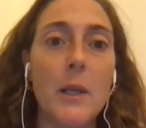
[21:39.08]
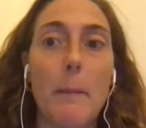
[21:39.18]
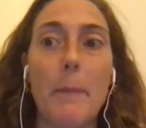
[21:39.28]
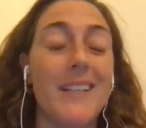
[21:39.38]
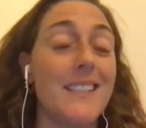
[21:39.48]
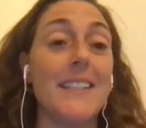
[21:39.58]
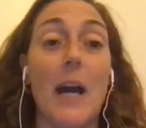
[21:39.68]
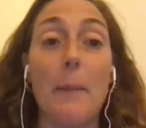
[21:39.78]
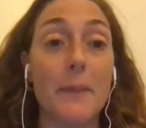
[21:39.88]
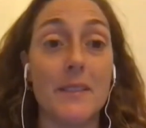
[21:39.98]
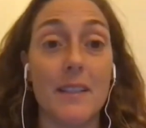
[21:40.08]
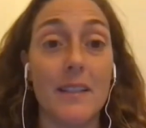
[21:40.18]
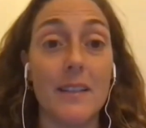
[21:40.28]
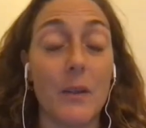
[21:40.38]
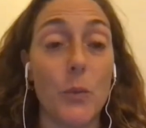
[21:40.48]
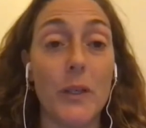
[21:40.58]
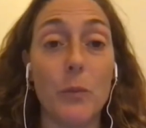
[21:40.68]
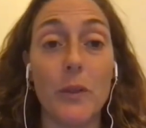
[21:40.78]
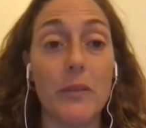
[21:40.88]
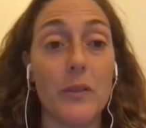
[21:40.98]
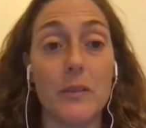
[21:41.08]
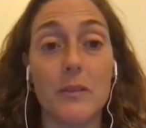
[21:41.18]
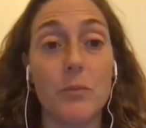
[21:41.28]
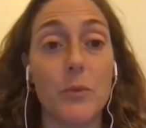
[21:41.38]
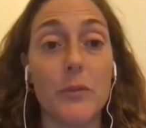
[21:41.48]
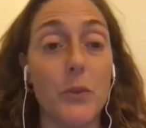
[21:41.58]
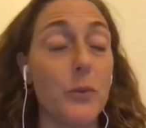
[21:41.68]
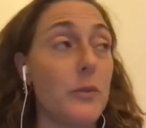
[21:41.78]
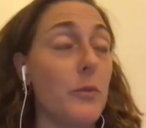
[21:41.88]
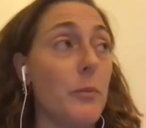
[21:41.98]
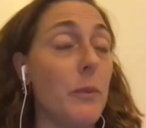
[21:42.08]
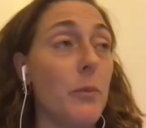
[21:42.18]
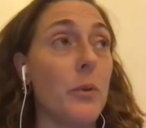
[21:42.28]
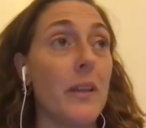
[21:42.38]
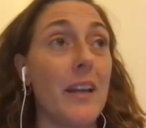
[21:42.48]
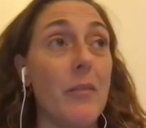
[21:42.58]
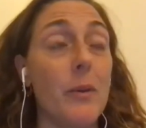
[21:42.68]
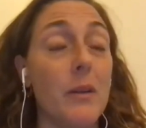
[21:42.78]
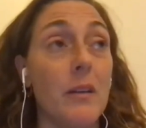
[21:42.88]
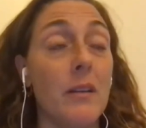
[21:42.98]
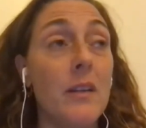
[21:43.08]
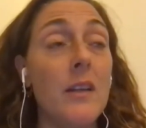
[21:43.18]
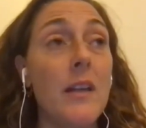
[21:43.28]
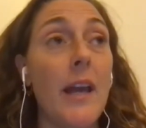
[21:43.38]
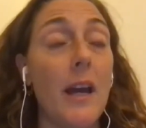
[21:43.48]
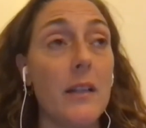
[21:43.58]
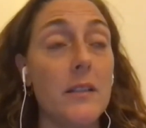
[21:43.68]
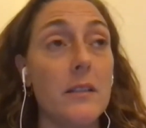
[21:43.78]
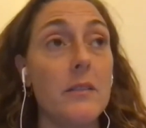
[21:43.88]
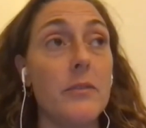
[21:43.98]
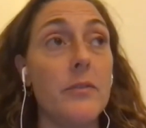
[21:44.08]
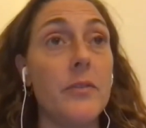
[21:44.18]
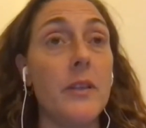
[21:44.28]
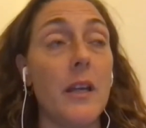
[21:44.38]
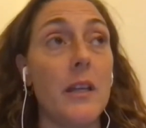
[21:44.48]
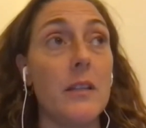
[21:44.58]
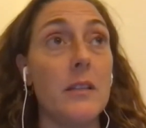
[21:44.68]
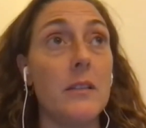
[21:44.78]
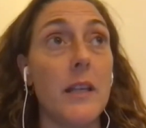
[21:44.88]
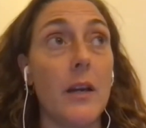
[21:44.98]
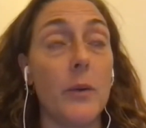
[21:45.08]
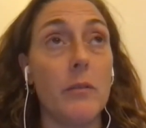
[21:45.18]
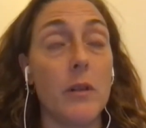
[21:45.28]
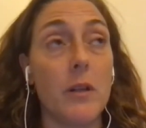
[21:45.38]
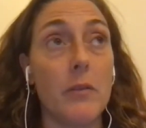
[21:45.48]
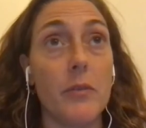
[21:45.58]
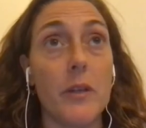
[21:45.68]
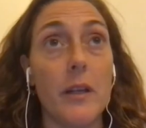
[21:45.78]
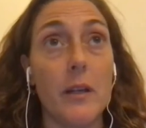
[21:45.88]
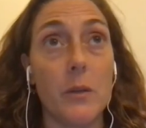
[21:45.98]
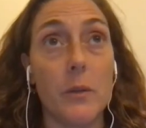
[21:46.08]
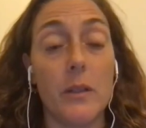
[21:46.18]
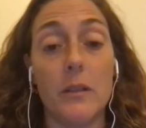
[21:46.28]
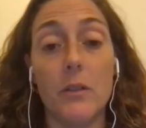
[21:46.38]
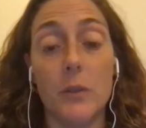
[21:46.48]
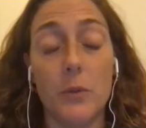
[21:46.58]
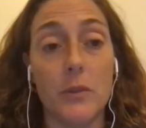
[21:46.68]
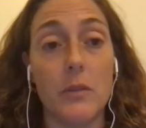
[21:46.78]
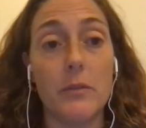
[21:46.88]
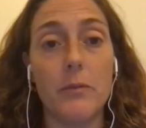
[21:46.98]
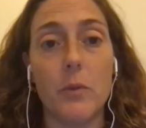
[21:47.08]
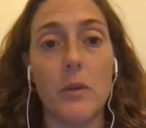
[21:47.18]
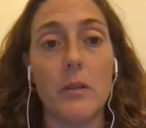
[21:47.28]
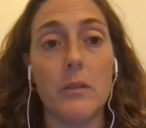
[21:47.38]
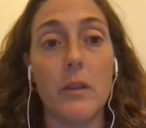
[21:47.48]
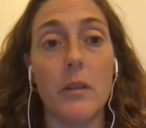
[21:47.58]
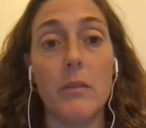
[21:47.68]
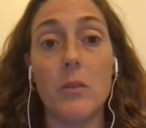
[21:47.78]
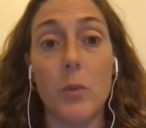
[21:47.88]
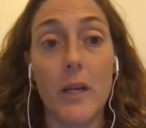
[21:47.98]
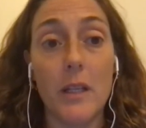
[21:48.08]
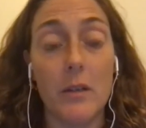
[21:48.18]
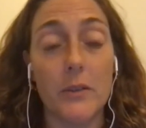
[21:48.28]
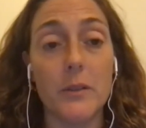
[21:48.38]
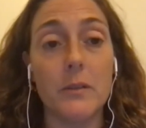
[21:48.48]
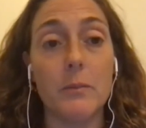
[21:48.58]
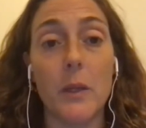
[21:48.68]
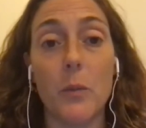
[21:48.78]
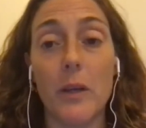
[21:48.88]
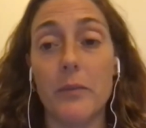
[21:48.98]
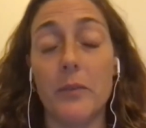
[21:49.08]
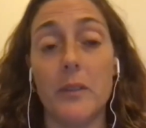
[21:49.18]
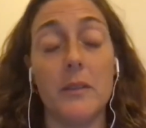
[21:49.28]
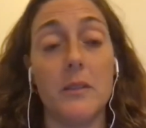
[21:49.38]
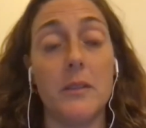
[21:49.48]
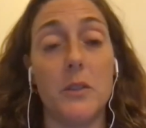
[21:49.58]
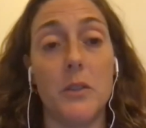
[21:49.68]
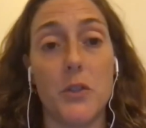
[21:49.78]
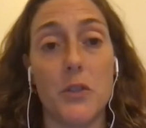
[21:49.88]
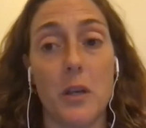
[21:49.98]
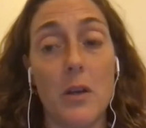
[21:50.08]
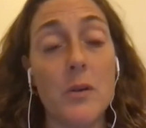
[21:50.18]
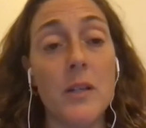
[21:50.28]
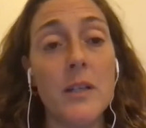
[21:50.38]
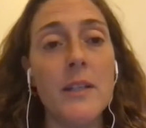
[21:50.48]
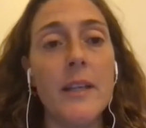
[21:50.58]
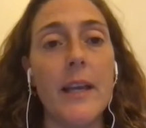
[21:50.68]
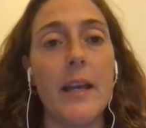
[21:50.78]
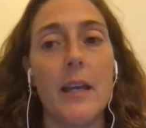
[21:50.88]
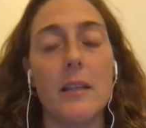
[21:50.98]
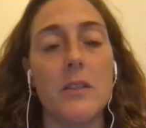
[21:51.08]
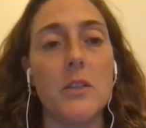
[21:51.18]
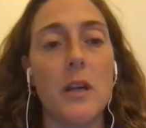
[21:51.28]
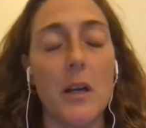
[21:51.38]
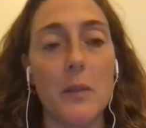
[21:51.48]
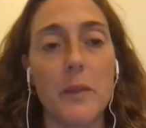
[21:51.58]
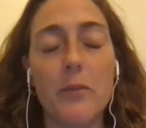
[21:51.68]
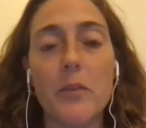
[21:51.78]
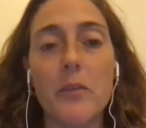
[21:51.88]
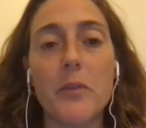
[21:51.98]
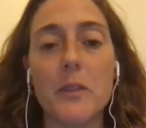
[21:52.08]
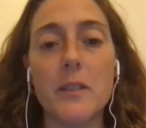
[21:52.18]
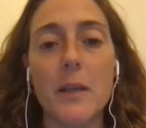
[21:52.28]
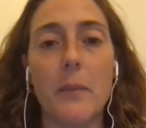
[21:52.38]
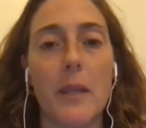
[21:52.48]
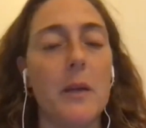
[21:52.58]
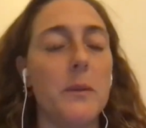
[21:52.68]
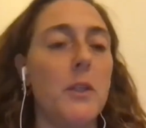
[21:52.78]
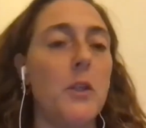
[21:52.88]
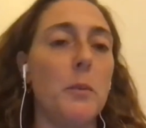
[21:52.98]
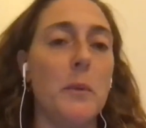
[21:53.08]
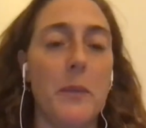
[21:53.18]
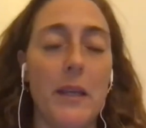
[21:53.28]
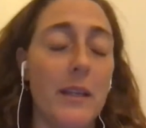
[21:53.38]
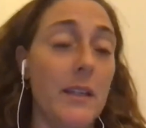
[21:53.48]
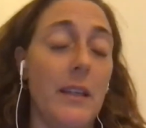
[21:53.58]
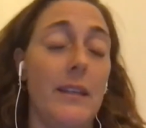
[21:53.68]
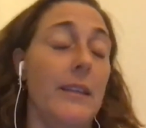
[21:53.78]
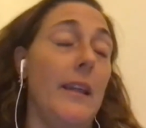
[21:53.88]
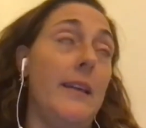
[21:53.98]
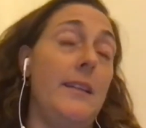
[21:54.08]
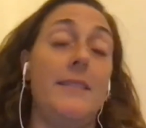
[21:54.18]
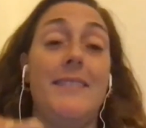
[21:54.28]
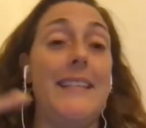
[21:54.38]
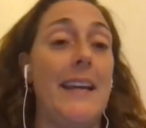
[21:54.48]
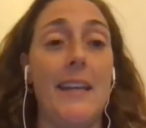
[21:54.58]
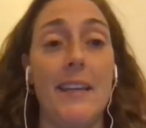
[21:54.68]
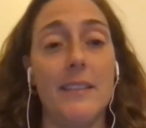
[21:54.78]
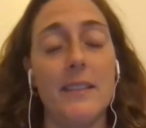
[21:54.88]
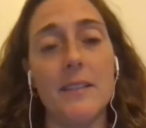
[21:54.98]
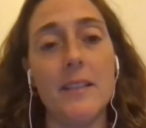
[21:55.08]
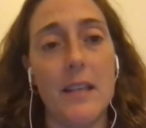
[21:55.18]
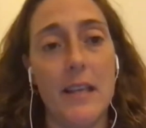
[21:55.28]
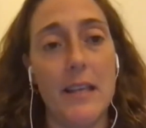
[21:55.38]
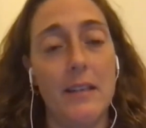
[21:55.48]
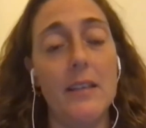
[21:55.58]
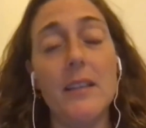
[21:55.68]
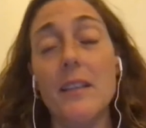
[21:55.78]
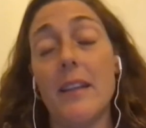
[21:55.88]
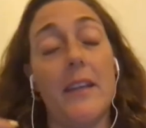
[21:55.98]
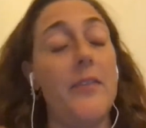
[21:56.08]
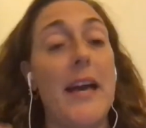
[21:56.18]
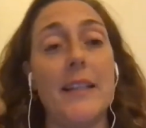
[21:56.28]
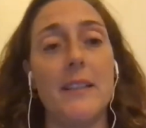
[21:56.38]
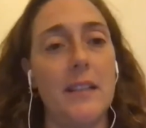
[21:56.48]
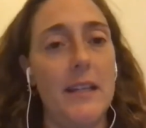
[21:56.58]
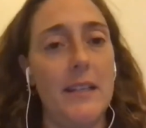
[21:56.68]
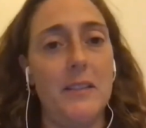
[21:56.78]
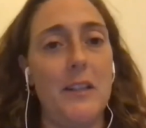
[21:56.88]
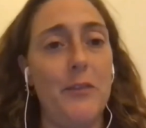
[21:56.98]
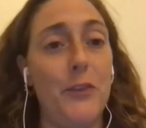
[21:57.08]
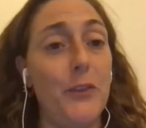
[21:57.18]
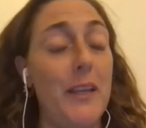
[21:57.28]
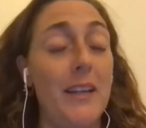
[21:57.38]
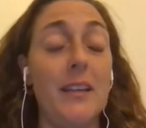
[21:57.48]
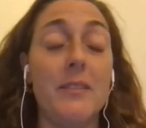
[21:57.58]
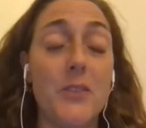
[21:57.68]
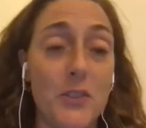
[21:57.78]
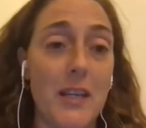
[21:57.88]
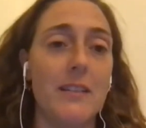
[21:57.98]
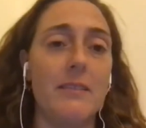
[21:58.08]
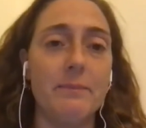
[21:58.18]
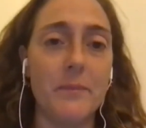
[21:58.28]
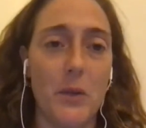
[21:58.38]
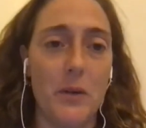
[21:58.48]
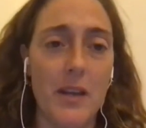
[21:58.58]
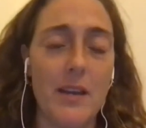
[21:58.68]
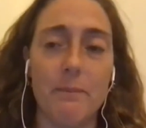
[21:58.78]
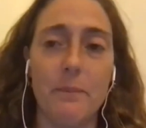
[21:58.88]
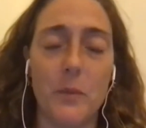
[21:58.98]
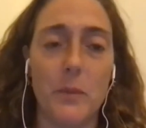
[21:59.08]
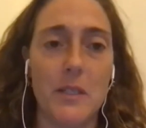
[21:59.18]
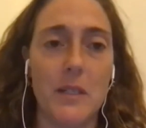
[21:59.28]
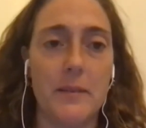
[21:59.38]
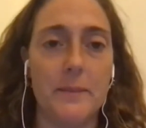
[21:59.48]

but it's the opposite. Like we, we there's reviews from people who are like, I've been a active and now in recovery heroin user for twenty years. My wife listens to your show and she hugged me for the first time. Like I was a human being in like decades. And like, that's the kind of stuff you're like, shit. Okay, we did it.